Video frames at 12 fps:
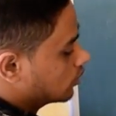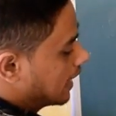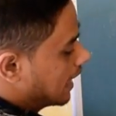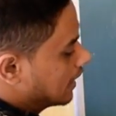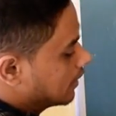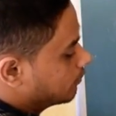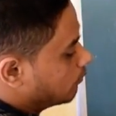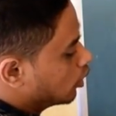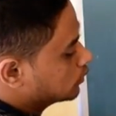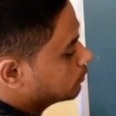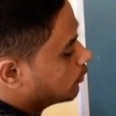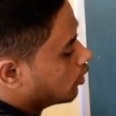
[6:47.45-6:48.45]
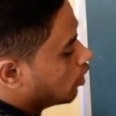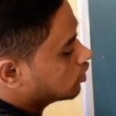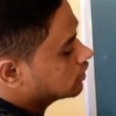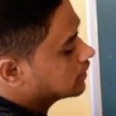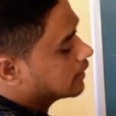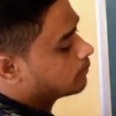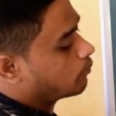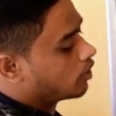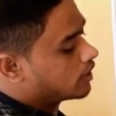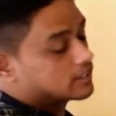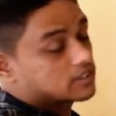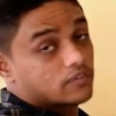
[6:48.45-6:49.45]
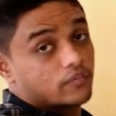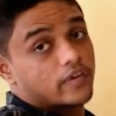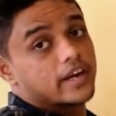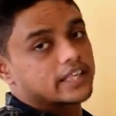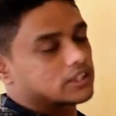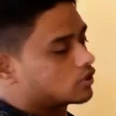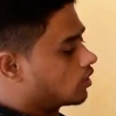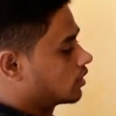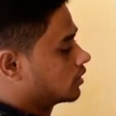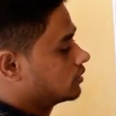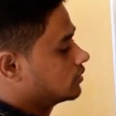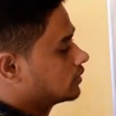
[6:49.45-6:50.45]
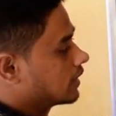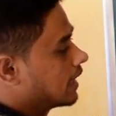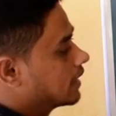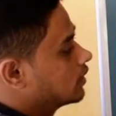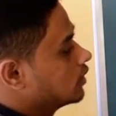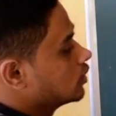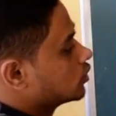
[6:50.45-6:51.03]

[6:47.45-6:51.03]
that phosphor oxygen bond is very strong, right?